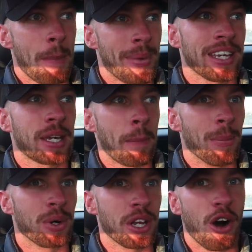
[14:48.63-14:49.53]
making
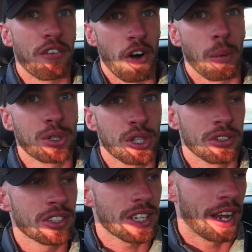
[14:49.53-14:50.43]
money off
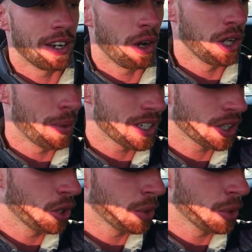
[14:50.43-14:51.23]
options and although it's a